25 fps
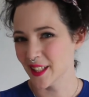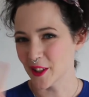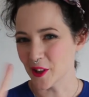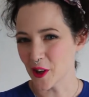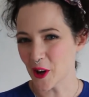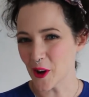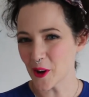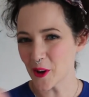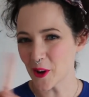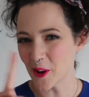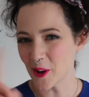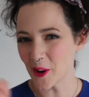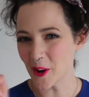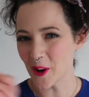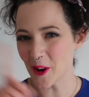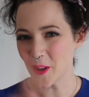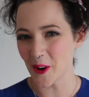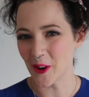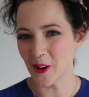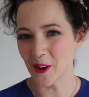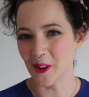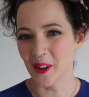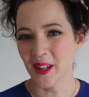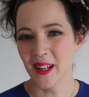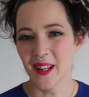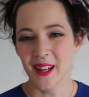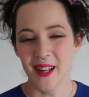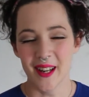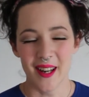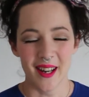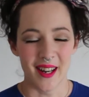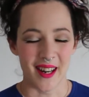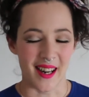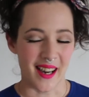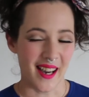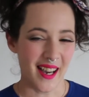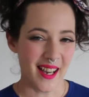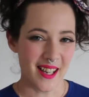No.
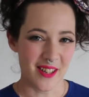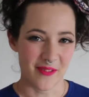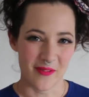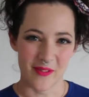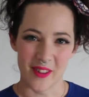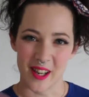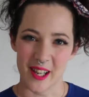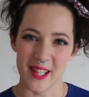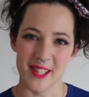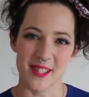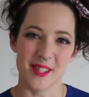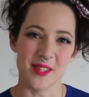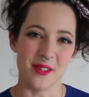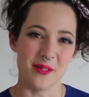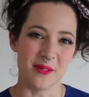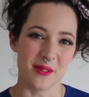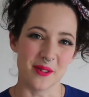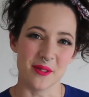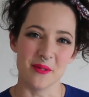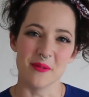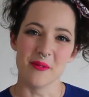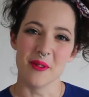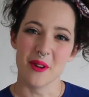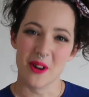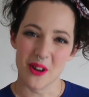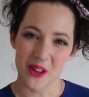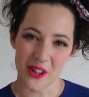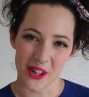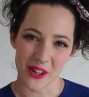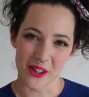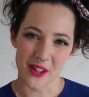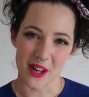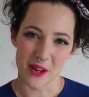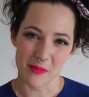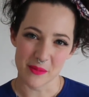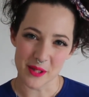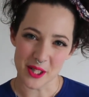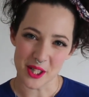I advise you do not go
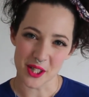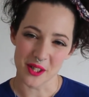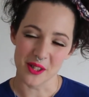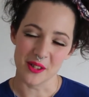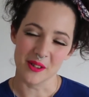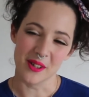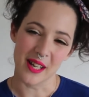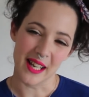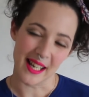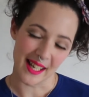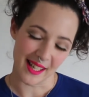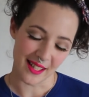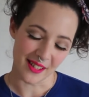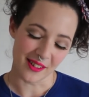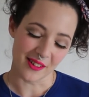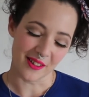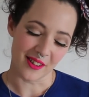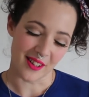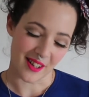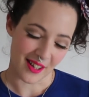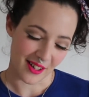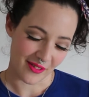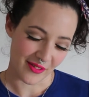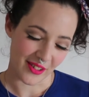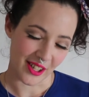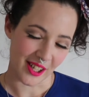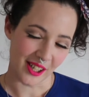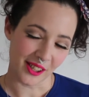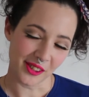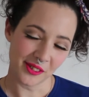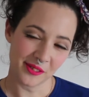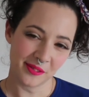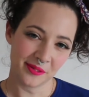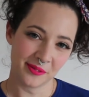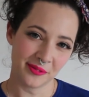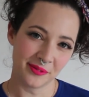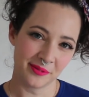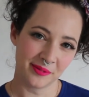number 2 in your RV.
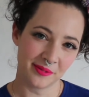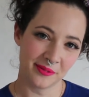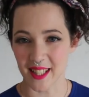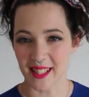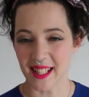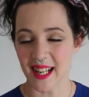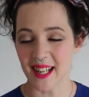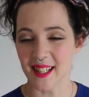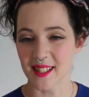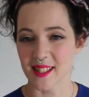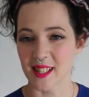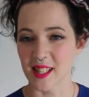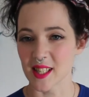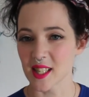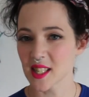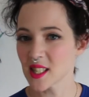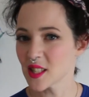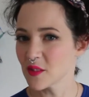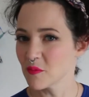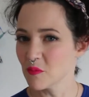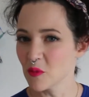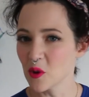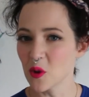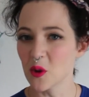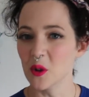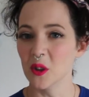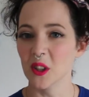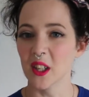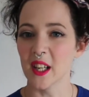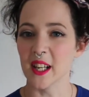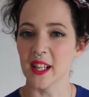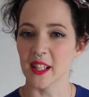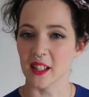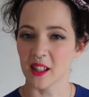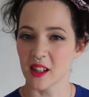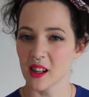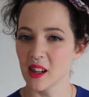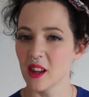That is a small
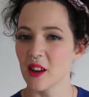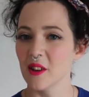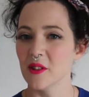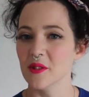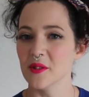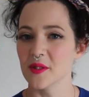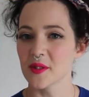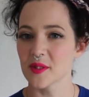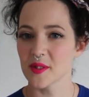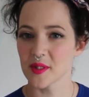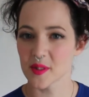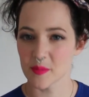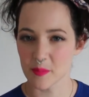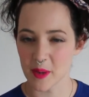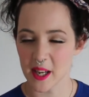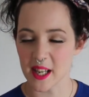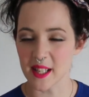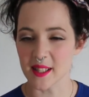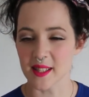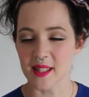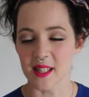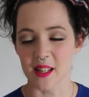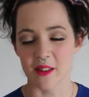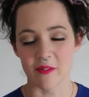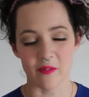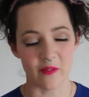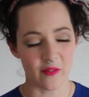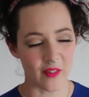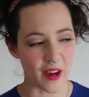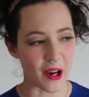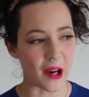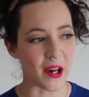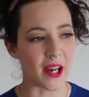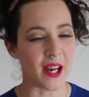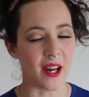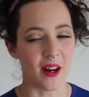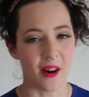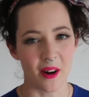enclosed space in a
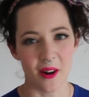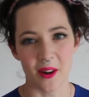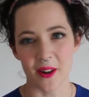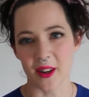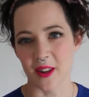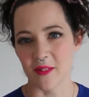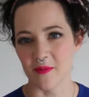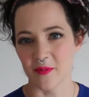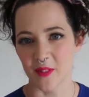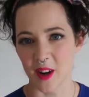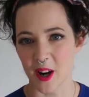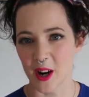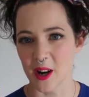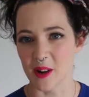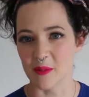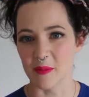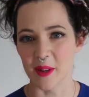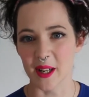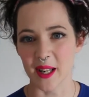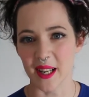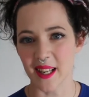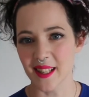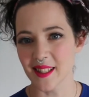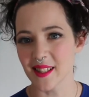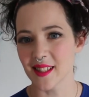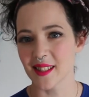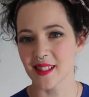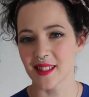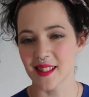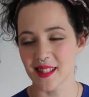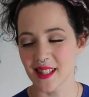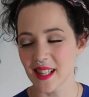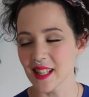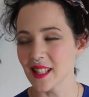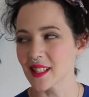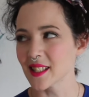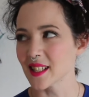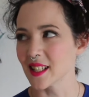very hot environment.
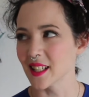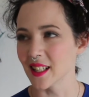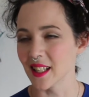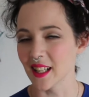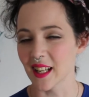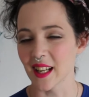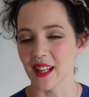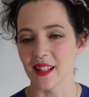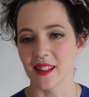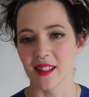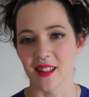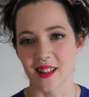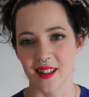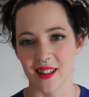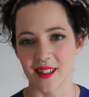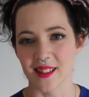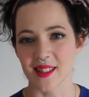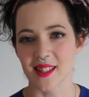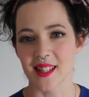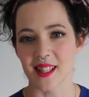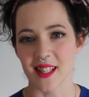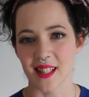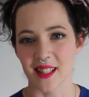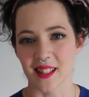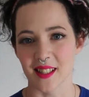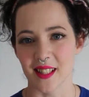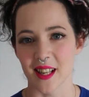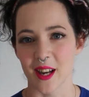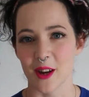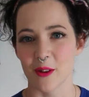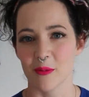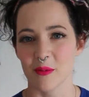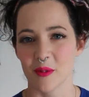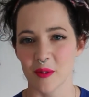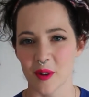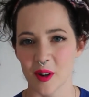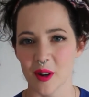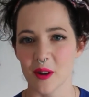Things are going to get nasty in
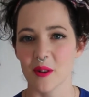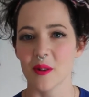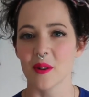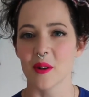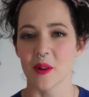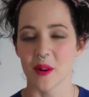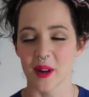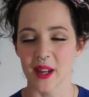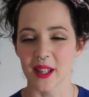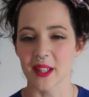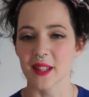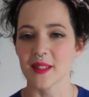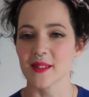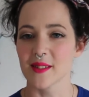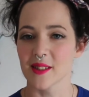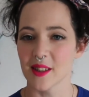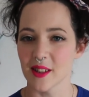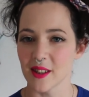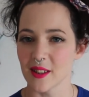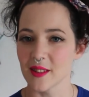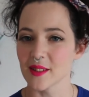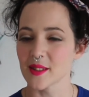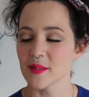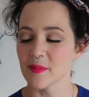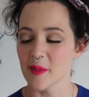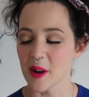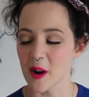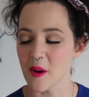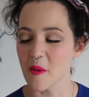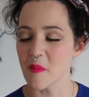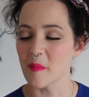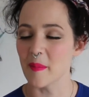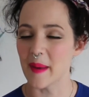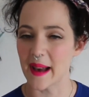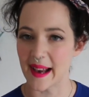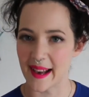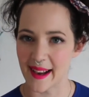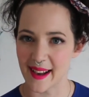there real quick. It's going to
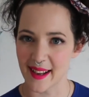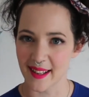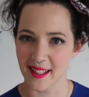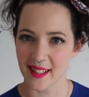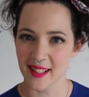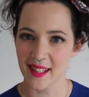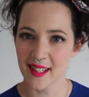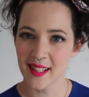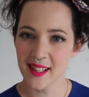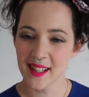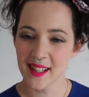smell bad.